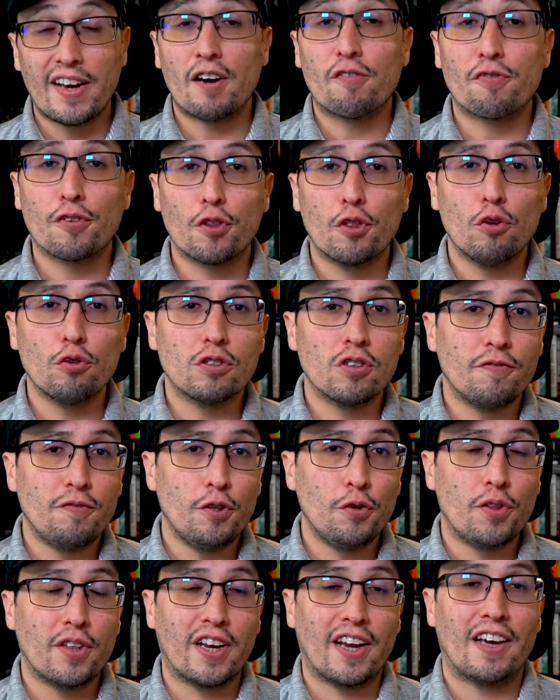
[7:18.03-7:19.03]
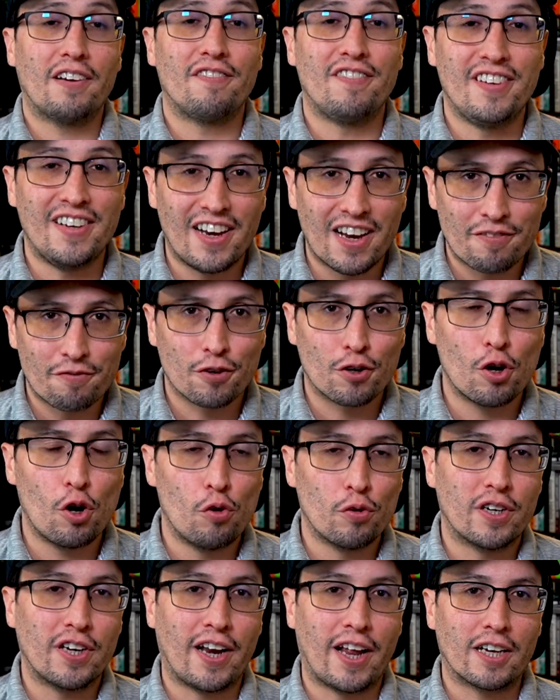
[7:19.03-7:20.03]
for those of you that have never
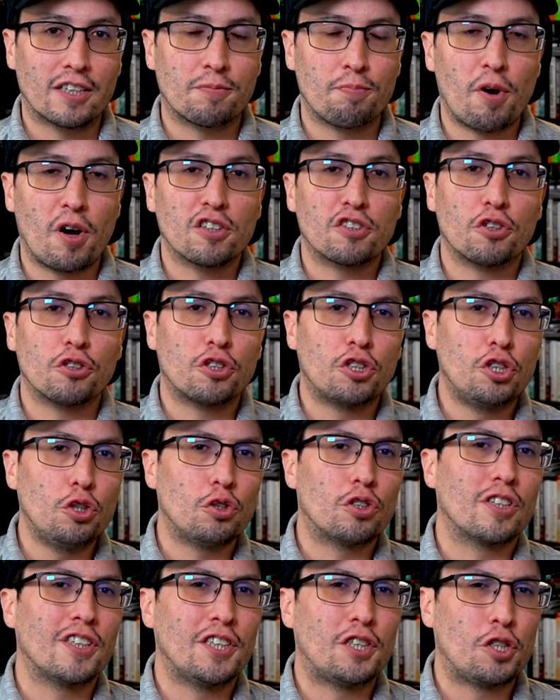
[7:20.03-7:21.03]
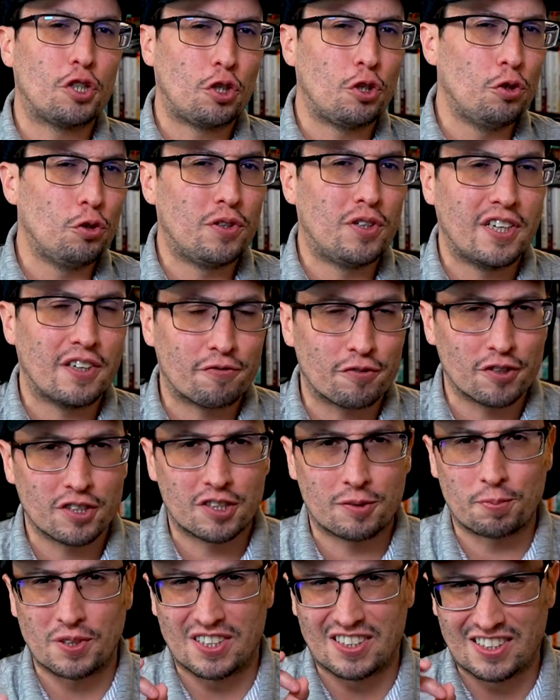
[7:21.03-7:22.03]
owned an Xbox, there's usually two different
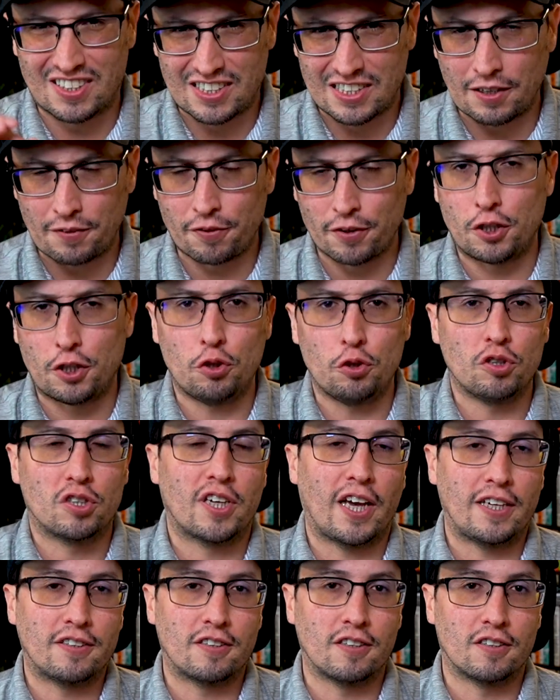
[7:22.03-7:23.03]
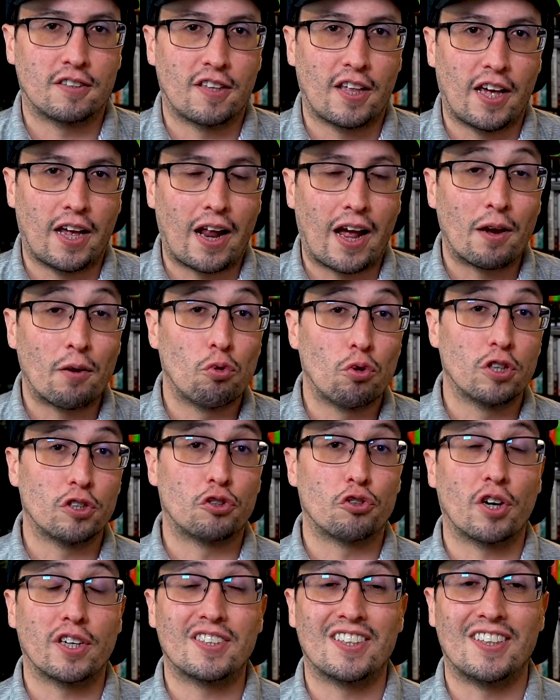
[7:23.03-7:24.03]
specific use cases that I will
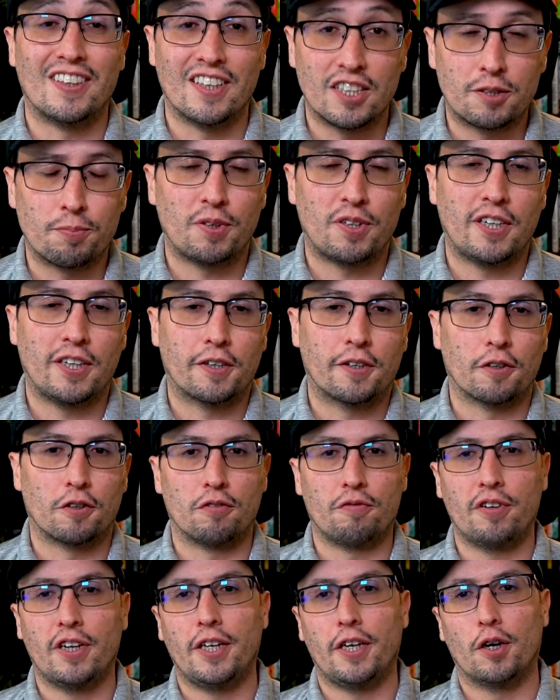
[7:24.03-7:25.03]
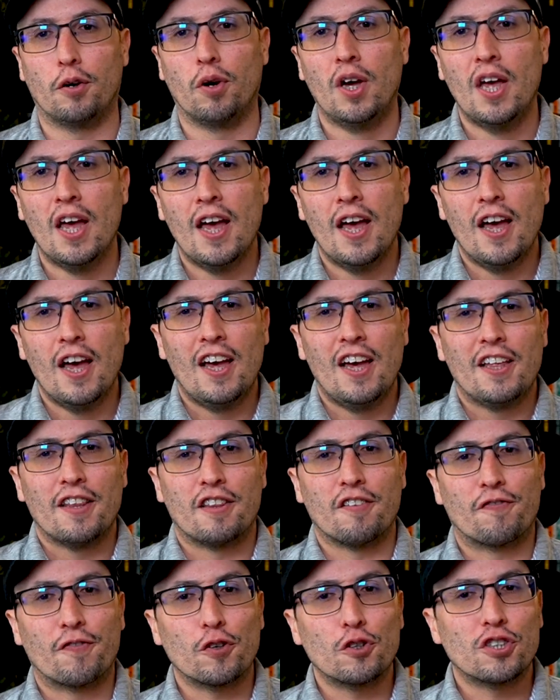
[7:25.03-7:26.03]
address in this particular video.
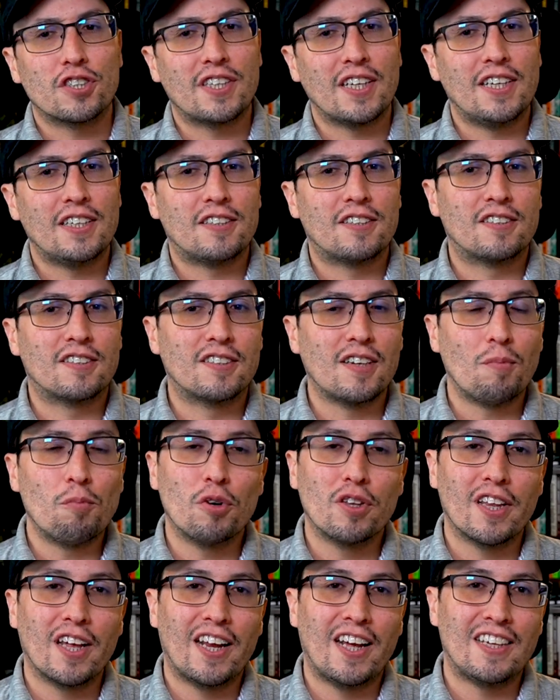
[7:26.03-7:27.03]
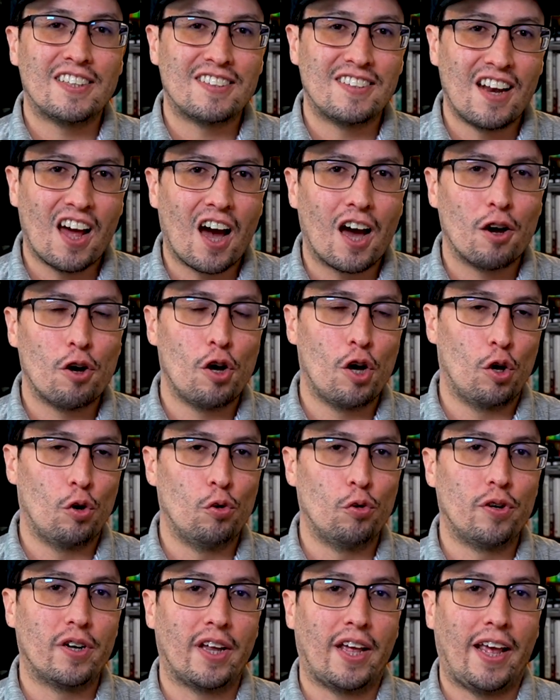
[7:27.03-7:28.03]
The first is someone that has not
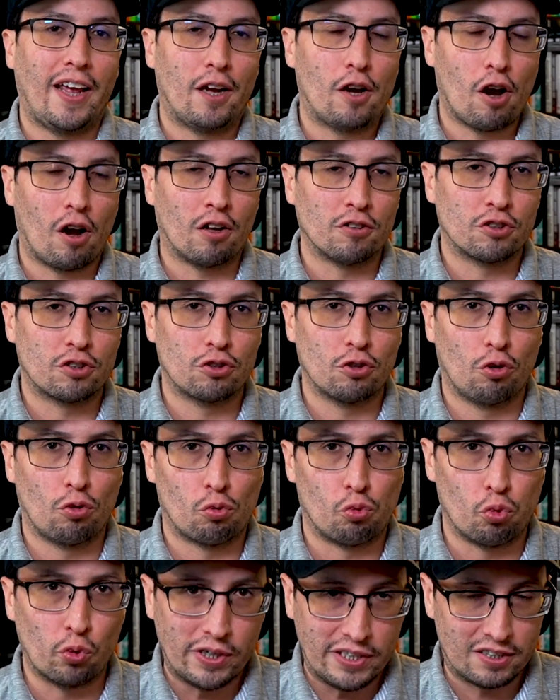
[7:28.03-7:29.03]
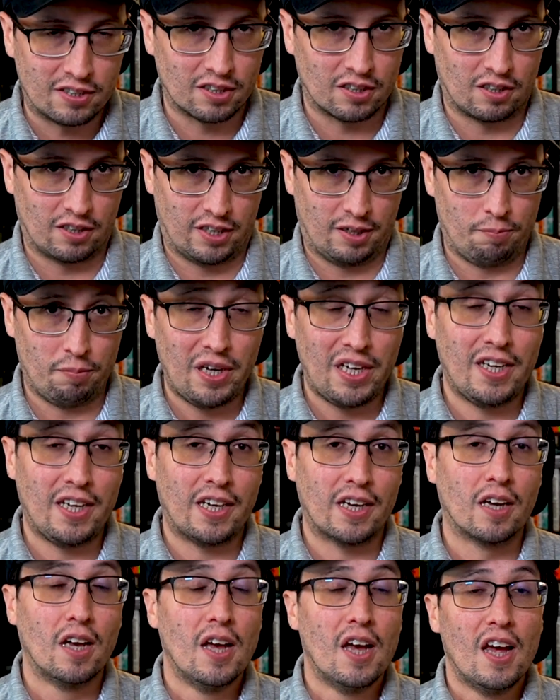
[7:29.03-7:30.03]
owned a console recently,
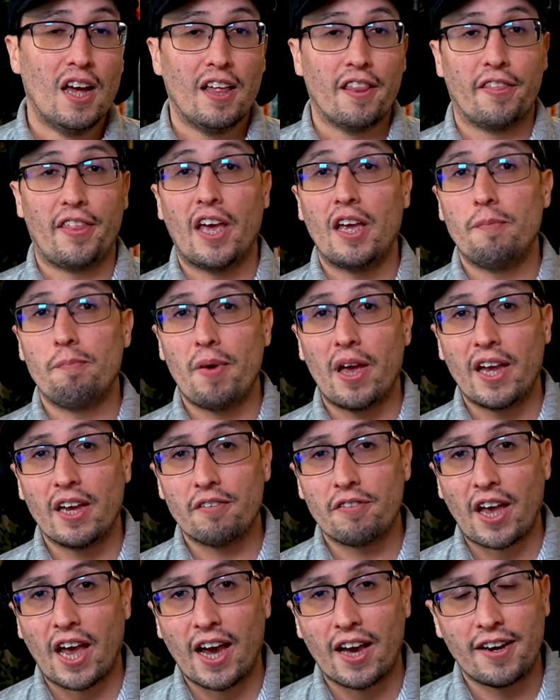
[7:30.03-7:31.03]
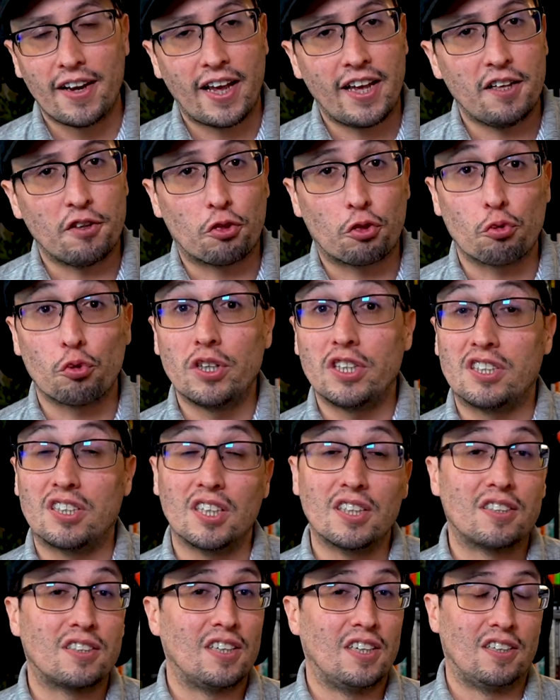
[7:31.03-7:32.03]
meaning they may have had a
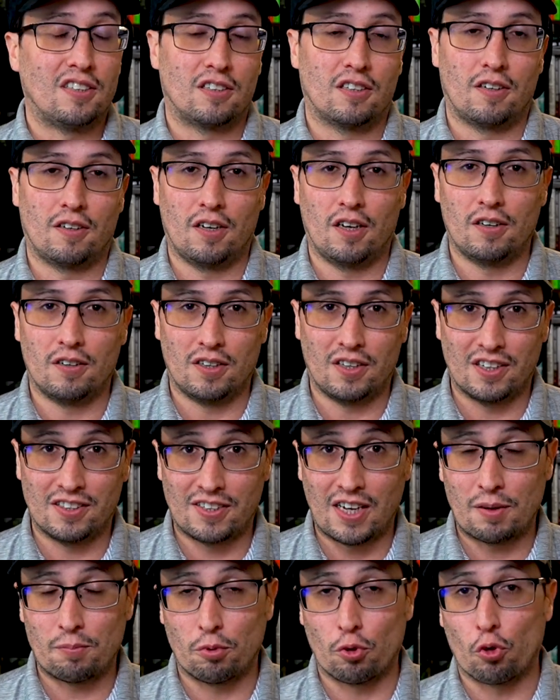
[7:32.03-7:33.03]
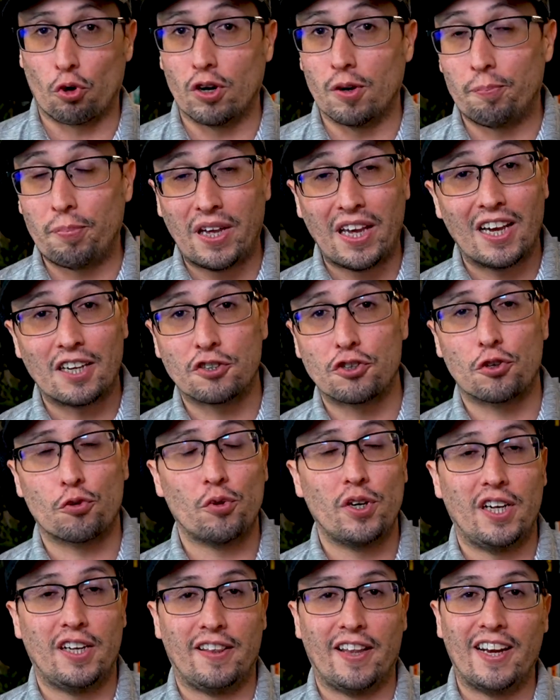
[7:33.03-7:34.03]
360 as an example, or a
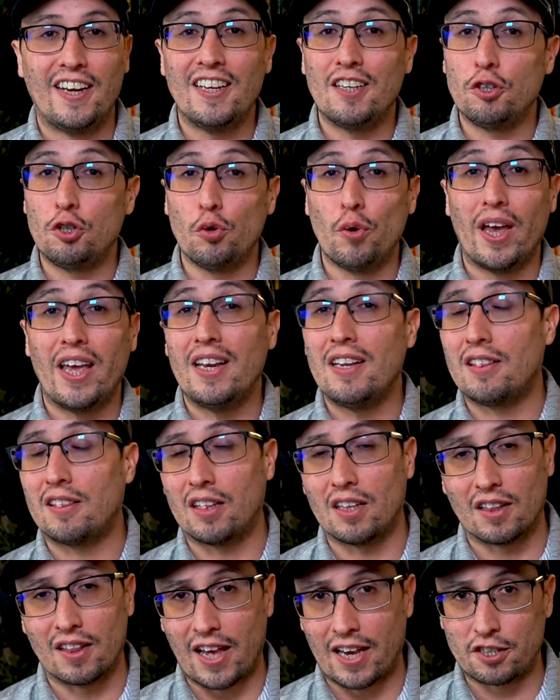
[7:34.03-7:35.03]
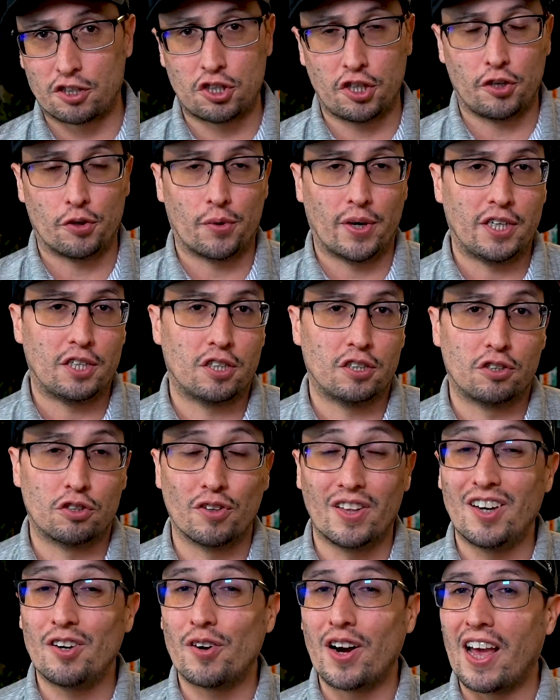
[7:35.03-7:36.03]
PS3, and they didn't do anything last generation, so
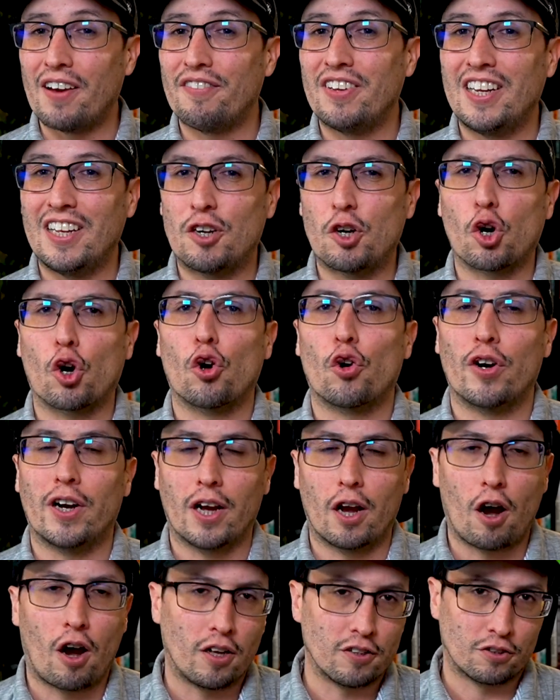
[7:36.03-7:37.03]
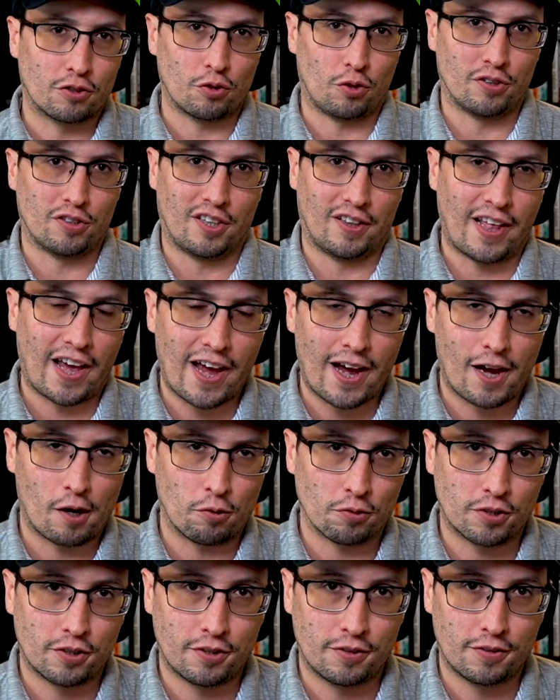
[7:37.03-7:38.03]
they don't have any current consoles in the house.